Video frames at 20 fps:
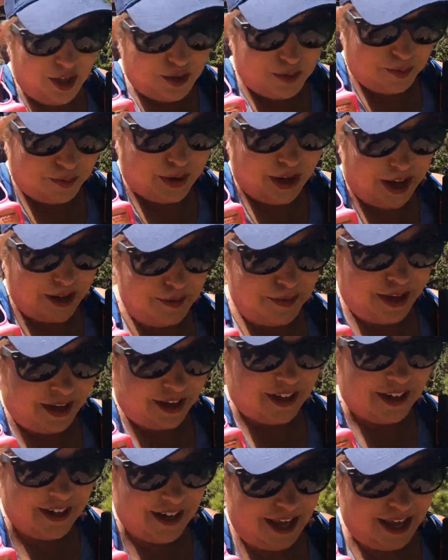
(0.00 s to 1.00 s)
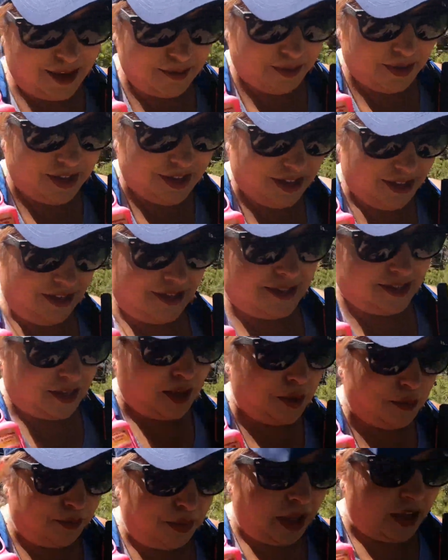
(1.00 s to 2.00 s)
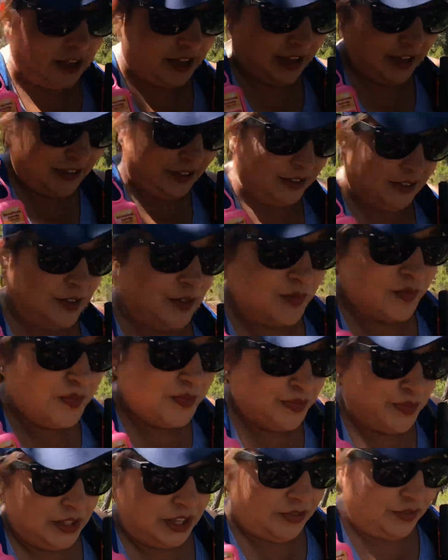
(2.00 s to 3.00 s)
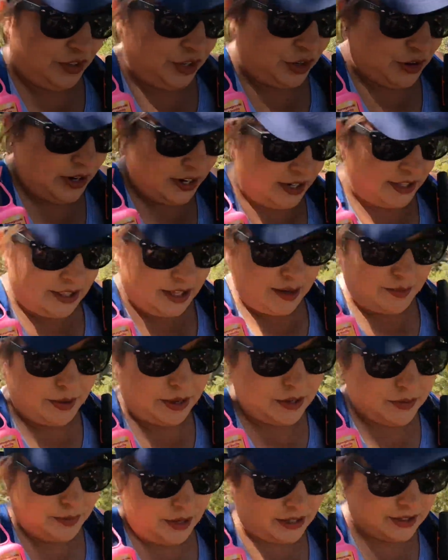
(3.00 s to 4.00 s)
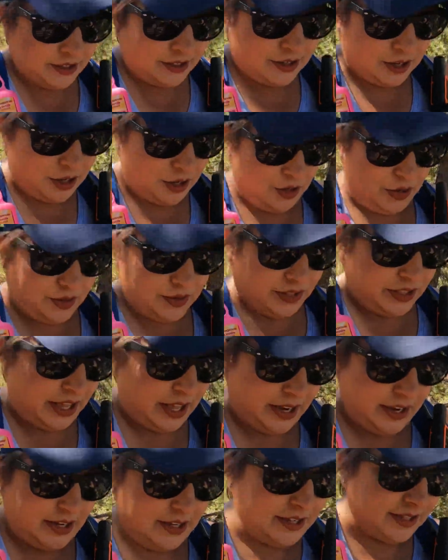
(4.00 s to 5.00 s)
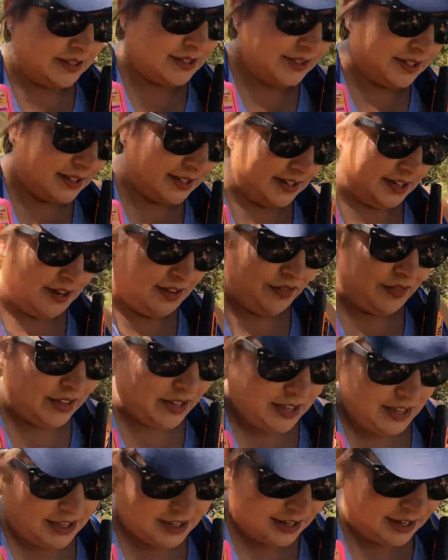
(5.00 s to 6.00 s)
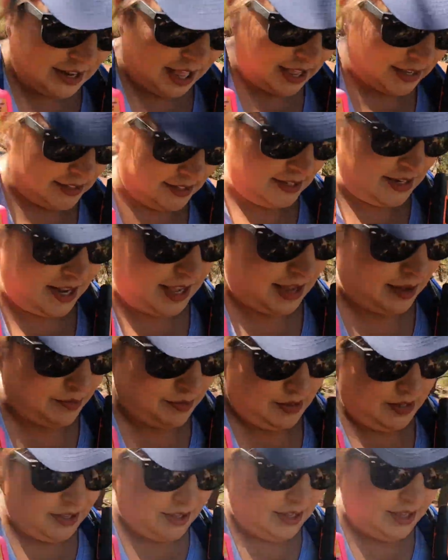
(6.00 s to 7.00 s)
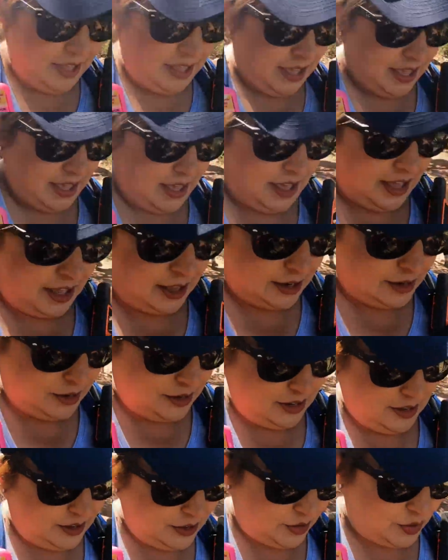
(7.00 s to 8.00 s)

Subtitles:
My maiden name is Baca. If you know anything about New Mexico, that is a significant last name. And of